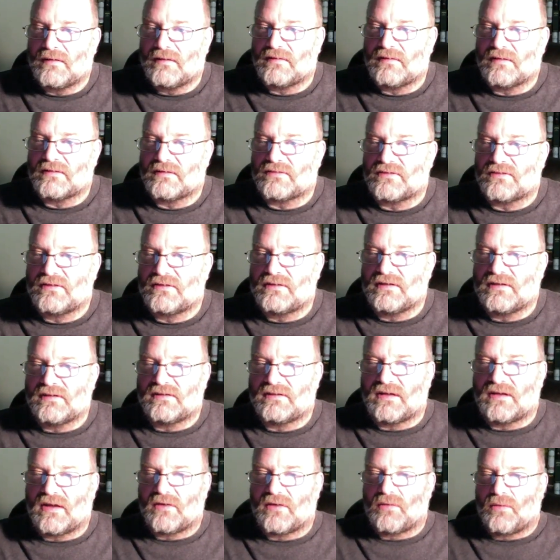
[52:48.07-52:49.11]
think she did
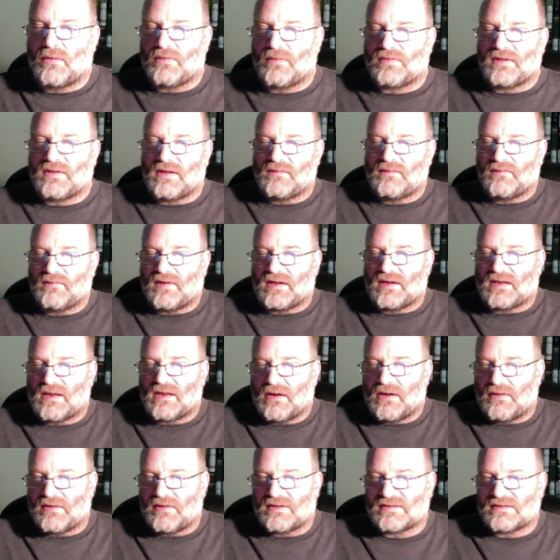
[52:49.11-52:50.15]
that whole thing
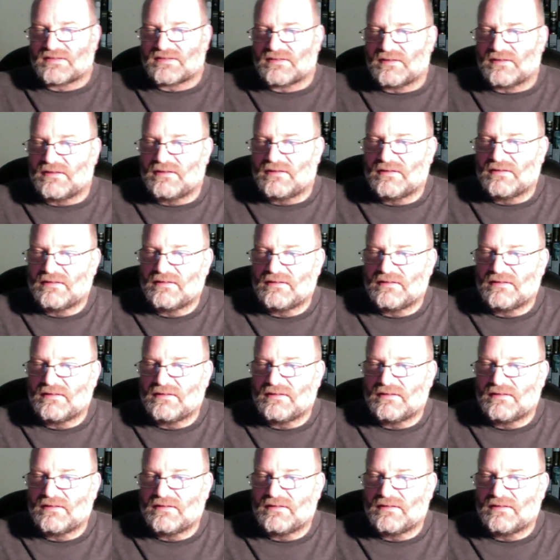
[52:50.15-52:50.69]
vicariously.